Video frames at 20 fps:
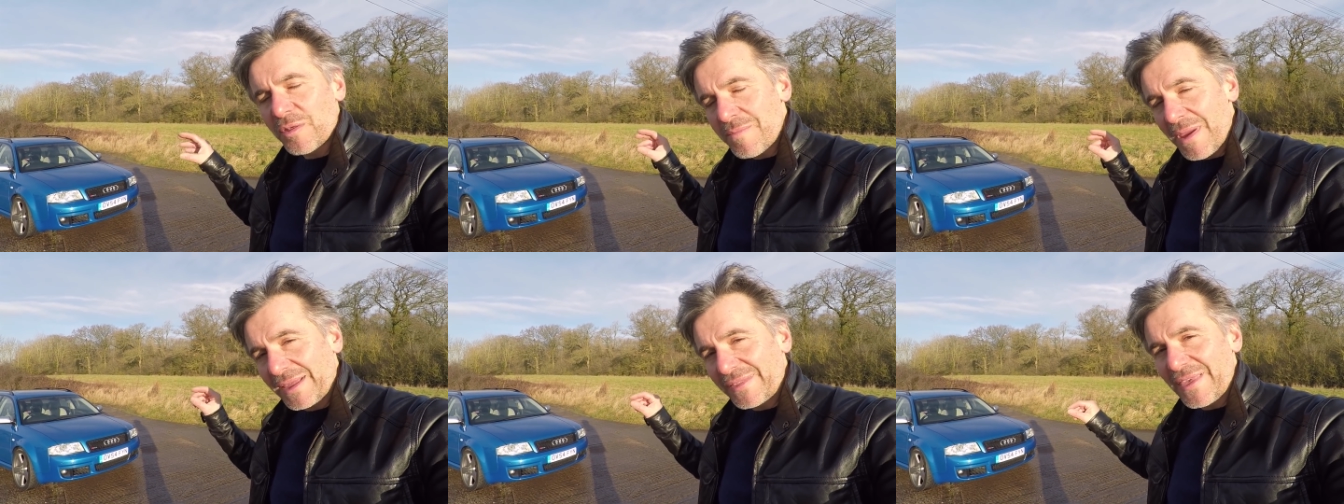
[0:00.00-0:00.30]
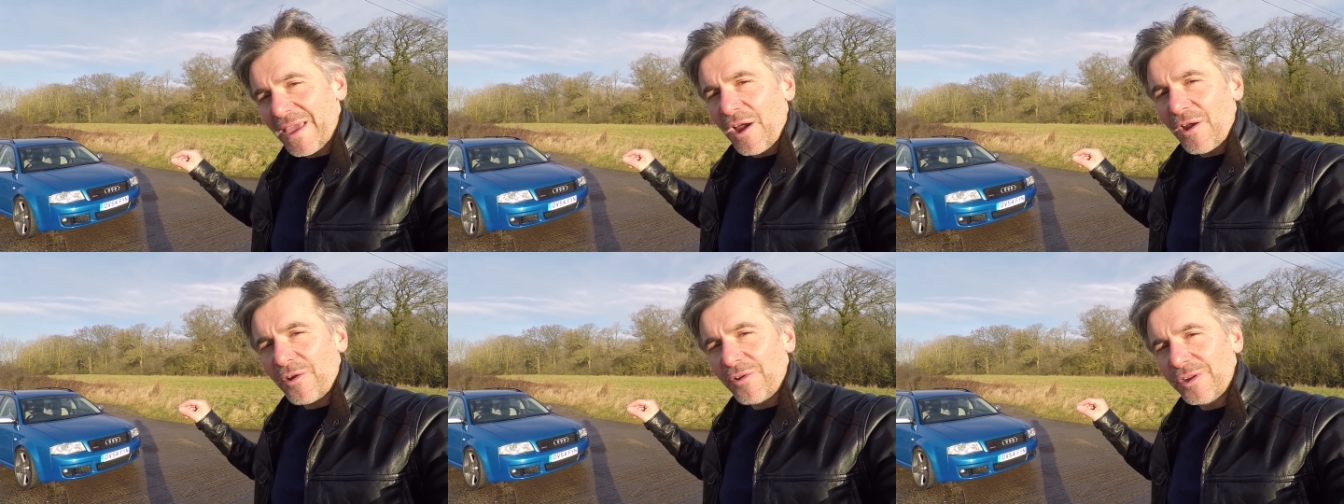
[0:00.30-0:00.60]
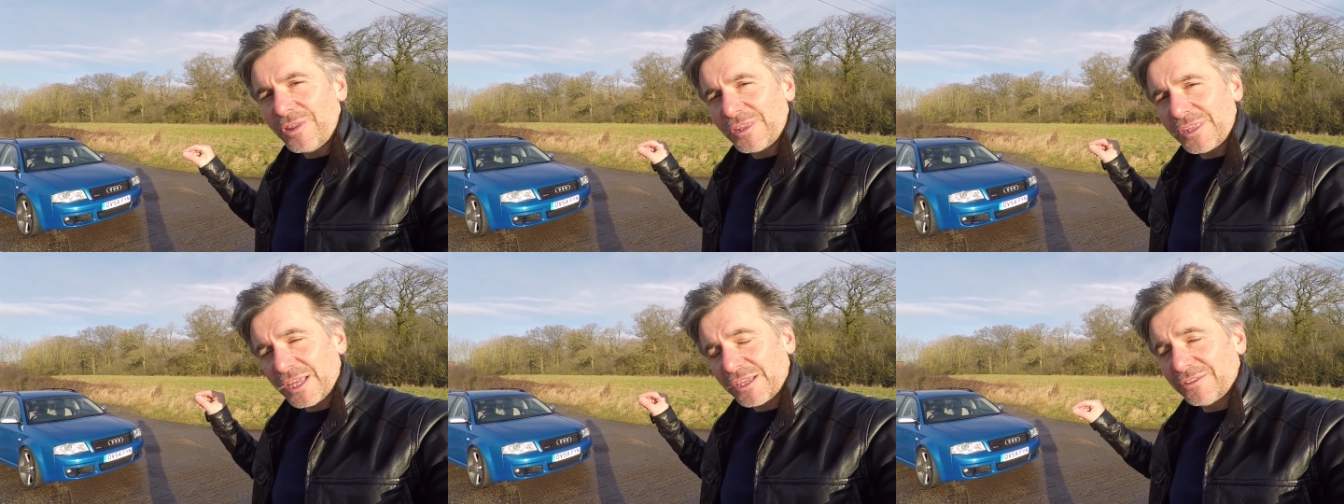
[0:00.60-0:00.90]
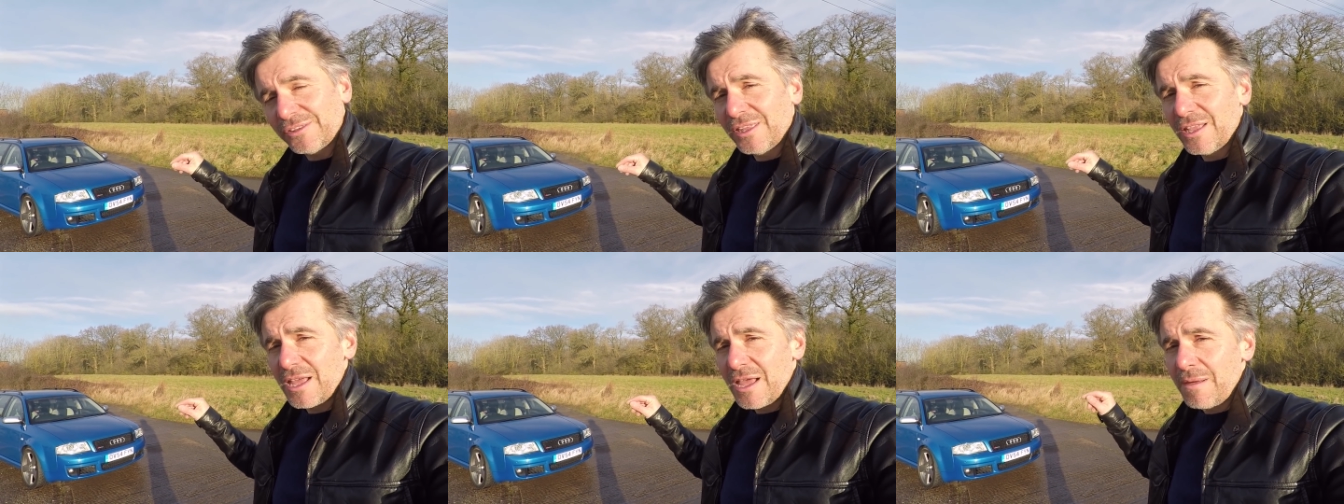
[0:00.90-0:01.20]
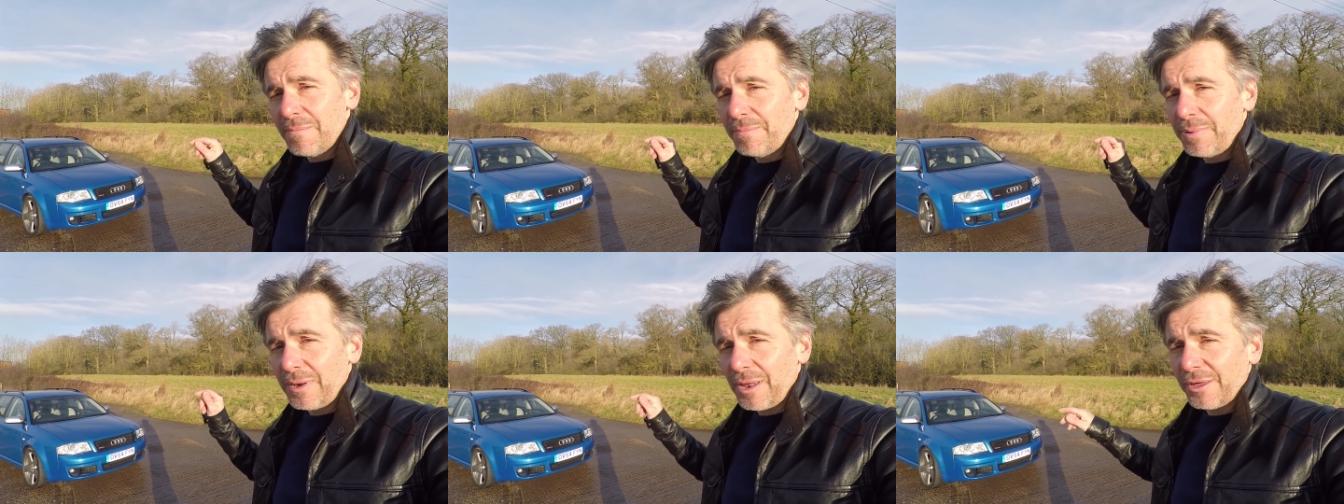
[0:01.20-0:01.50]
that make the
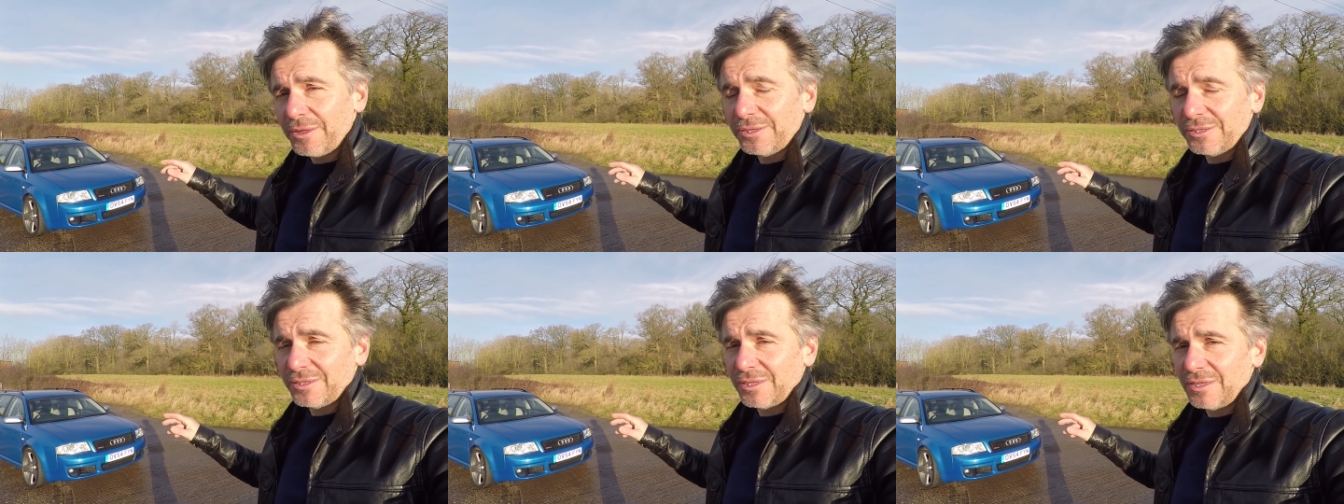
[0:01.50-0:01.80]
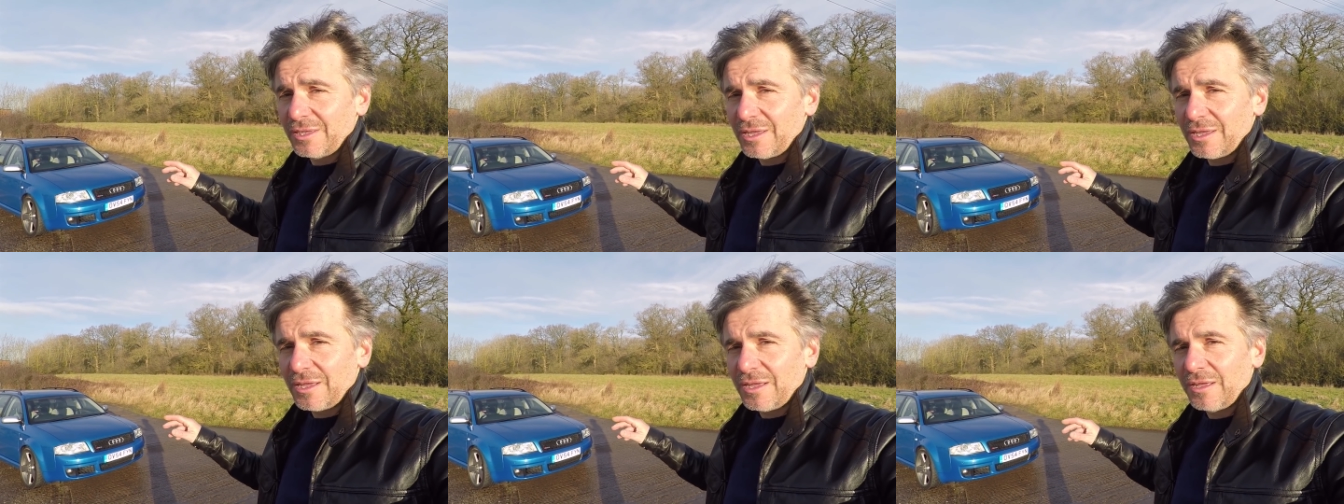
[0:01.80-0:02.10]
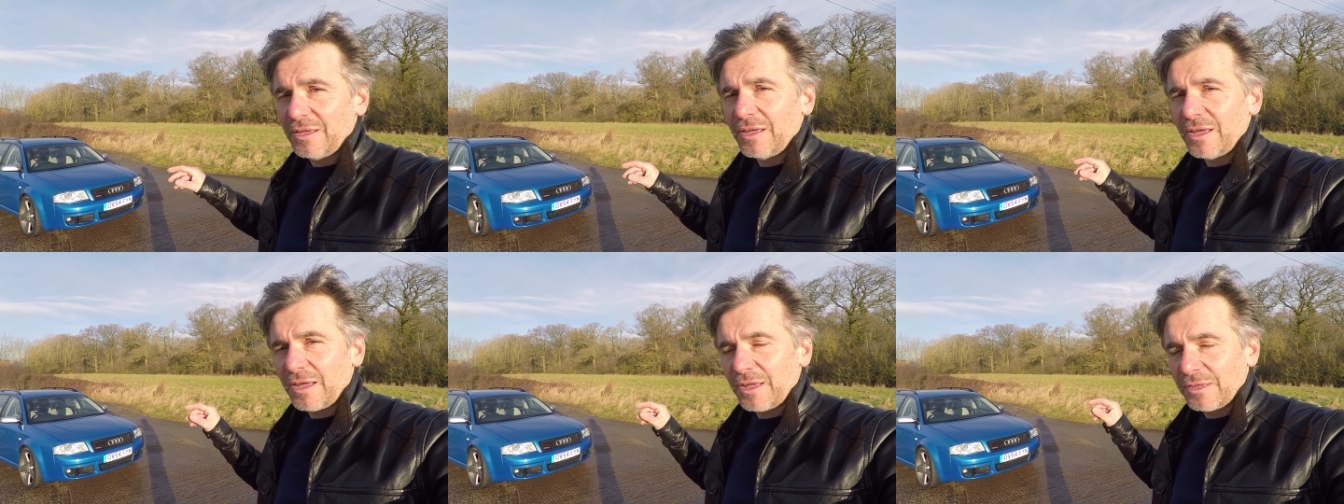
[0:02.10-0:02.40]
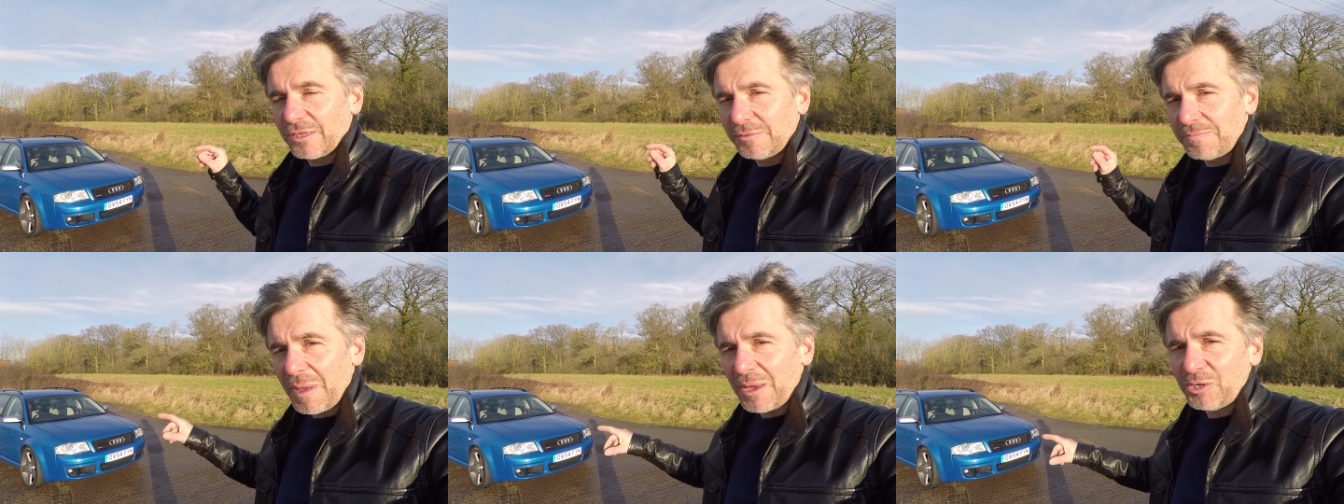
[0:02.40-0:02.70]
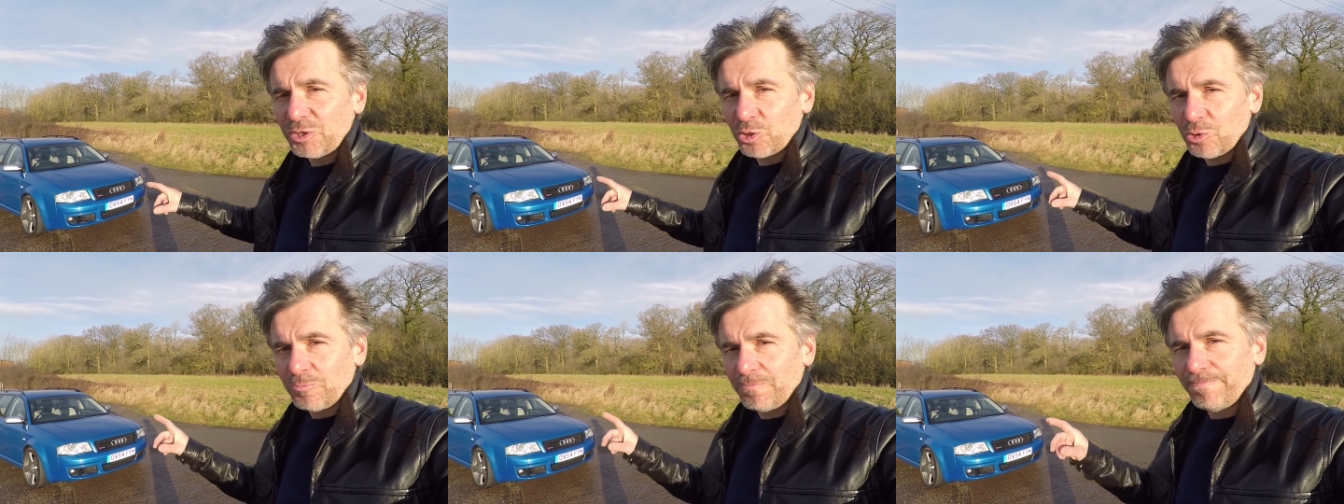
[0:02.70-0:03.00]
RS6 Plus
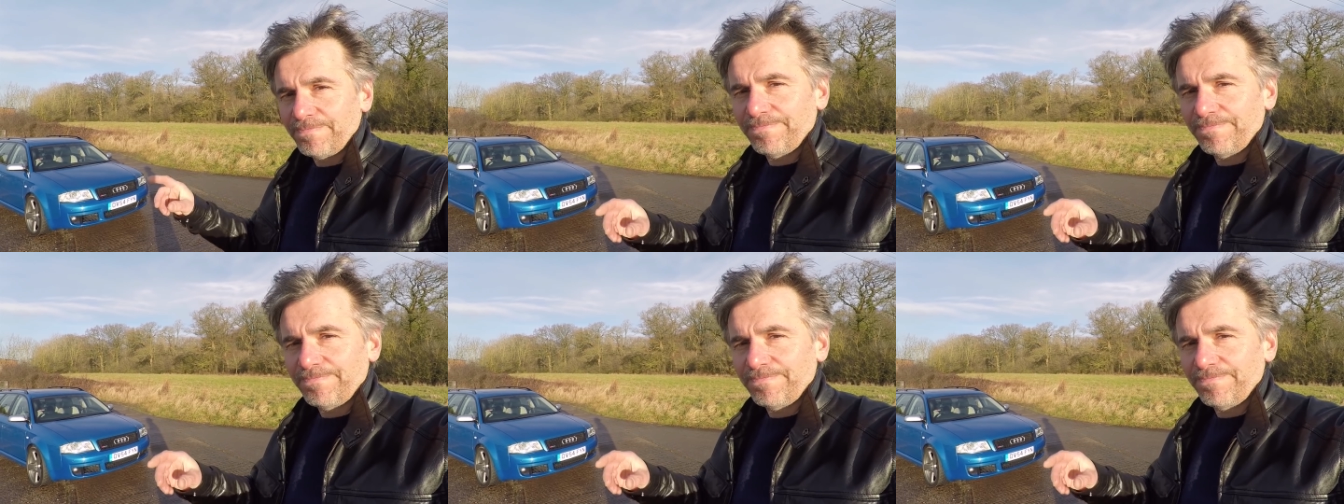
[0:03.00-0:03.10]
special.